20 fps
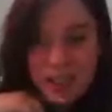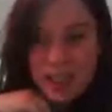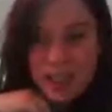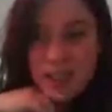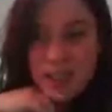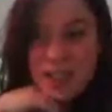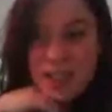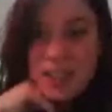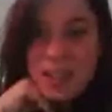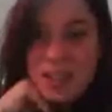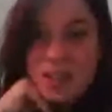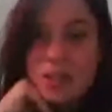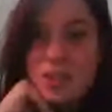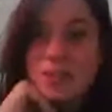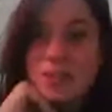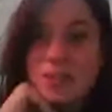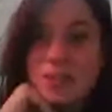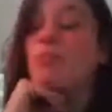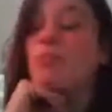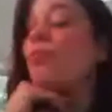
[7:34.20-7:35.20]
that
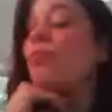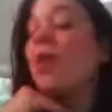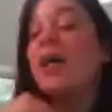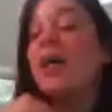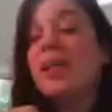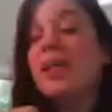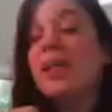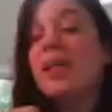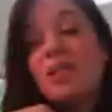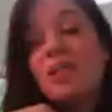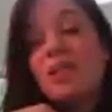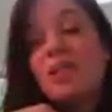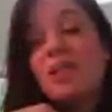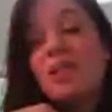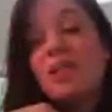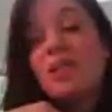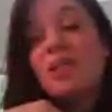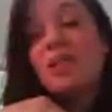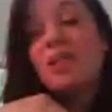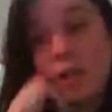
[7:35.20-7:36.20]
it's ready,
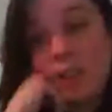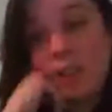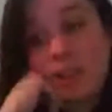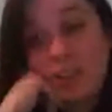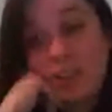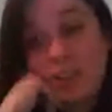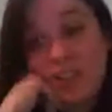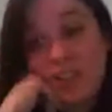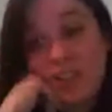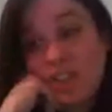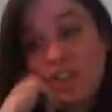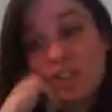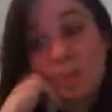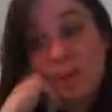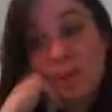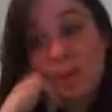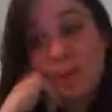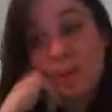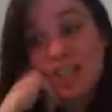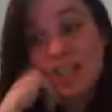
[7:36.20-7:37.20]
or you just
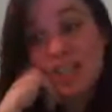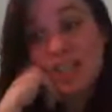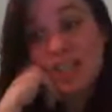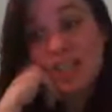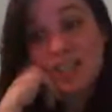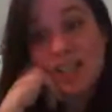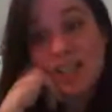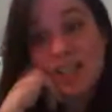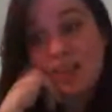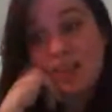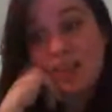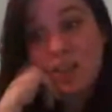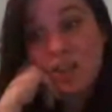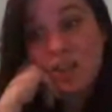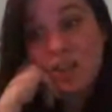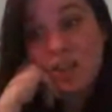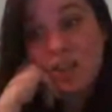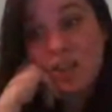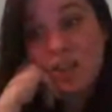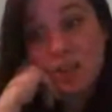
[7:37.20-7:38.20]
basically have to
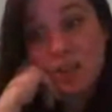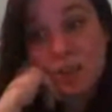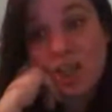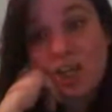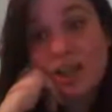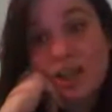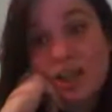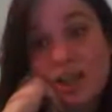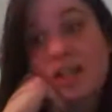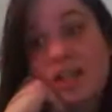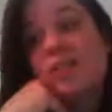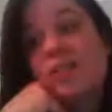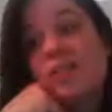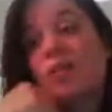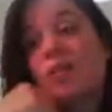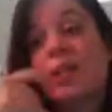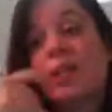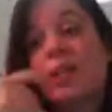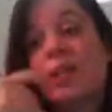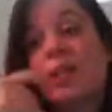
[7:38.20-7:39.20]
just go check through
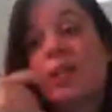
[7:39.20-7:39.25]
it?